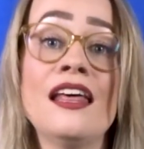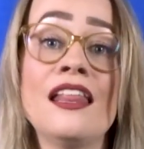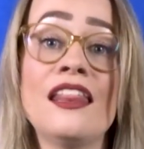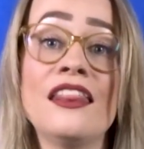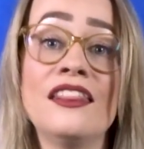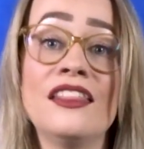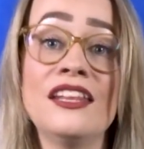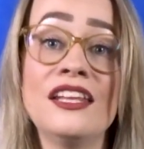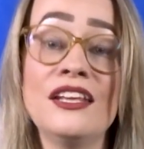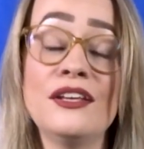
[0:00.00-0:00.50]

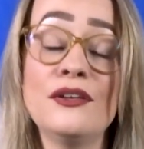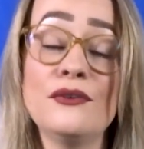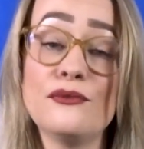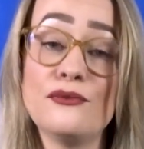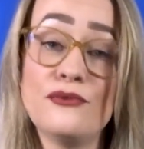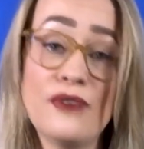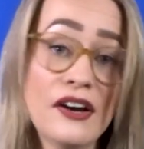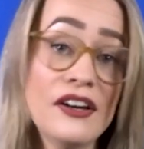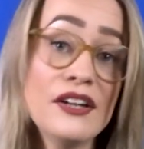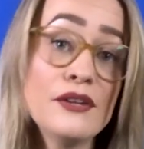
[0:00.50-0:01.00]
the
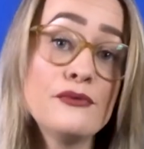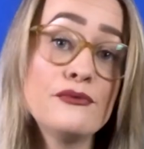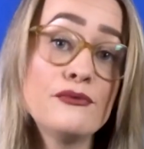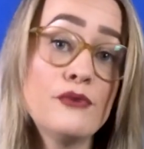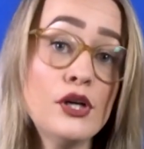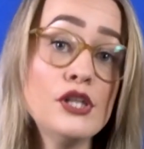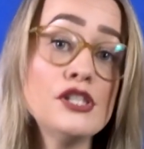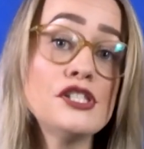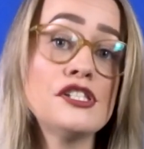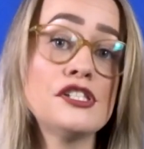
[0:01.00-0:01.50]
very
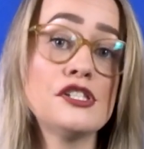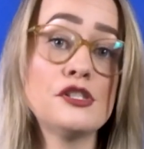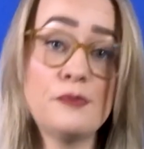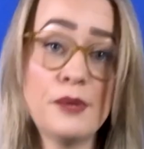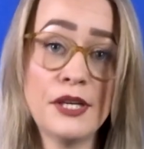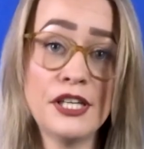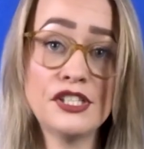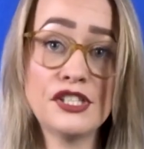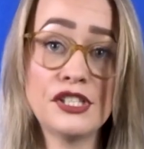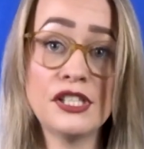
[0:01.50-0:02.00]
first
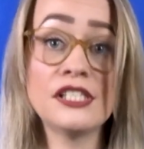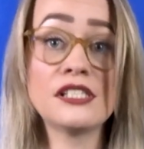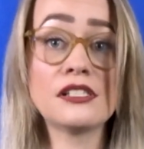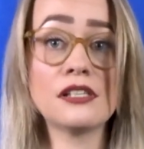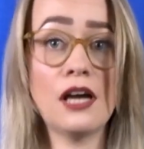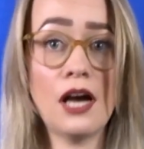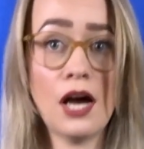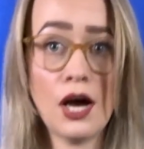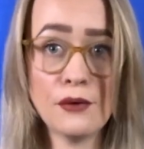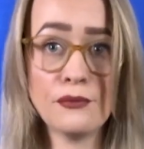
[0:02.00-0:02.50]
species
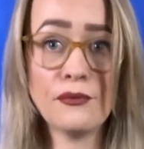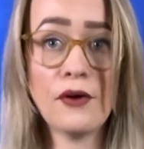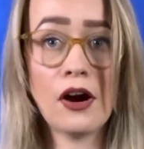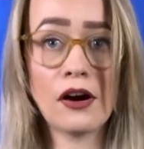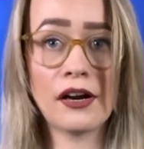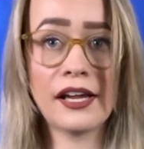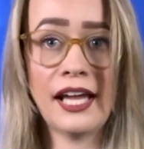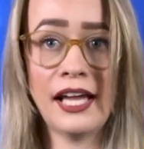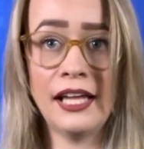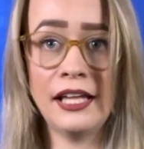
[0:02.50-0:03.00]
of
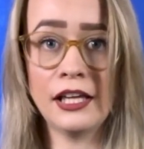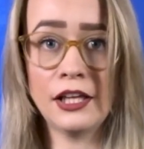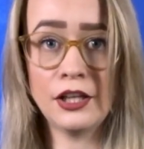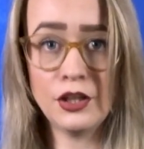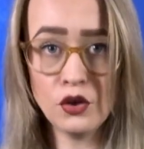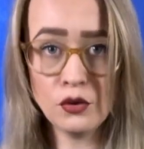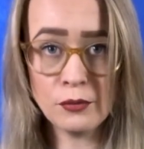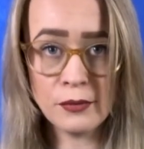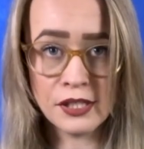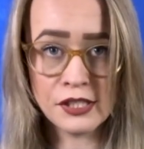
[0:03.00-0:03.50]
archaic
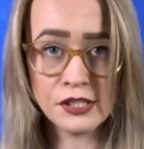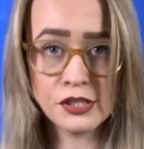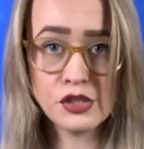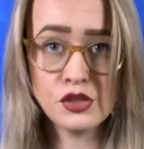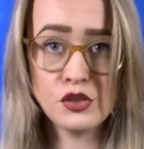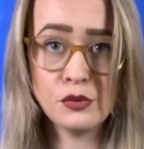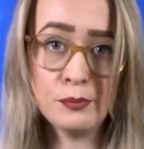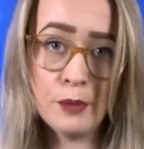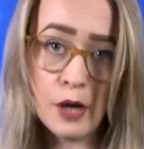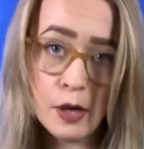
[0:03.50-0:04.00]
humans
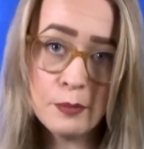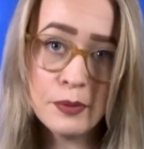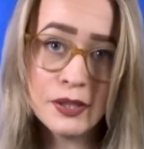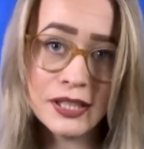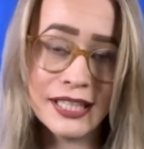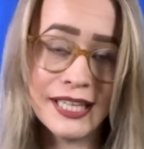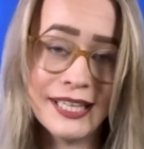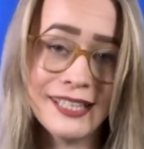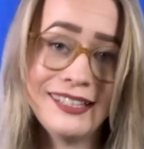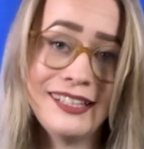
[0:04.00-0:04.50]
to
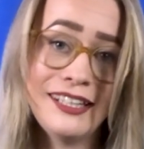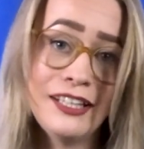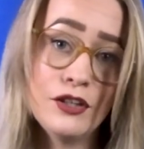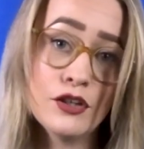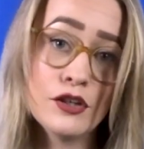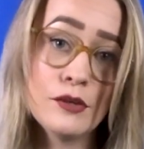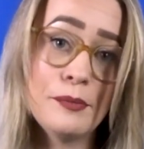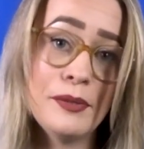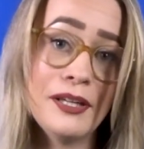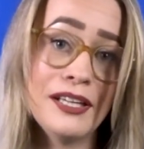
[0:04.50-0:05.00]
populate the
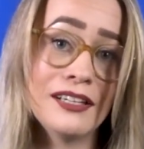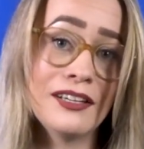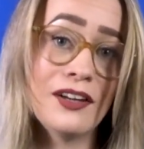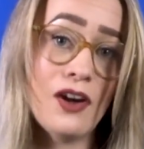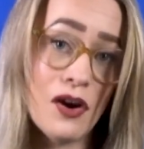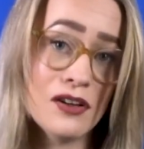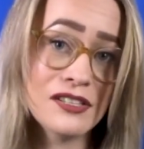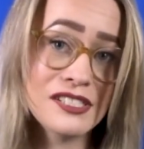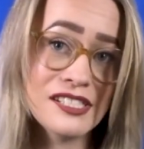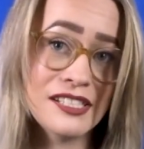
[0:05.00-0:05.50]
European
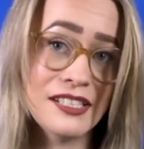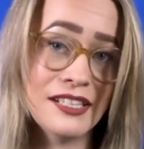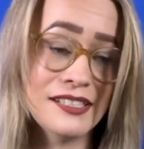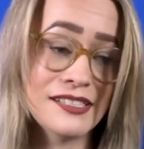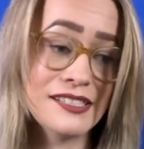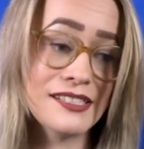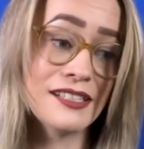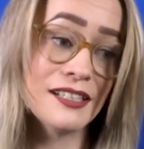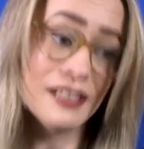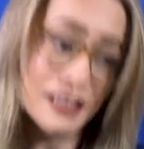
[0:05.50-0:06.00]

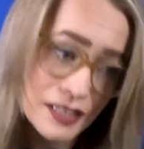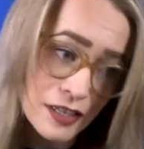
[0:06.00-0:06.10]
continent,